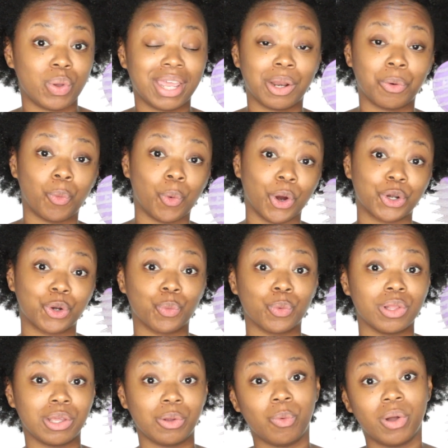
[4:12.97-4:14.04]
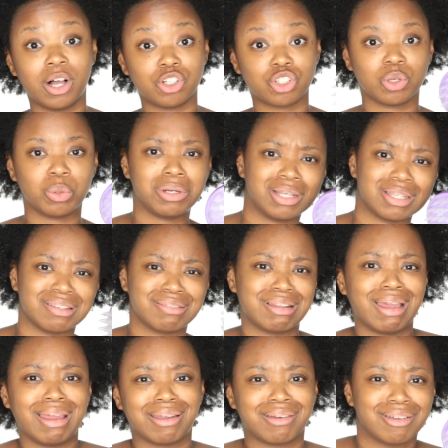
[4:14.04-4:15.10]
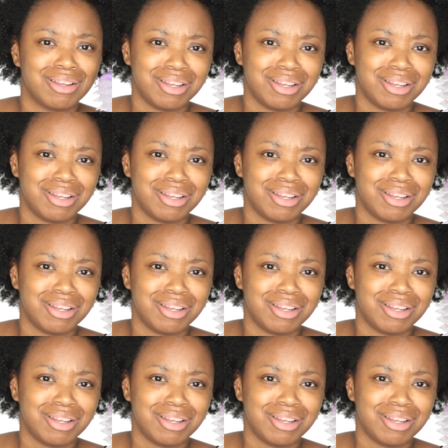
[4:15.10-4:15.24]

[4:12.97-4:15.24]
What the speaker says: and it worked really well. So it doesn't, like,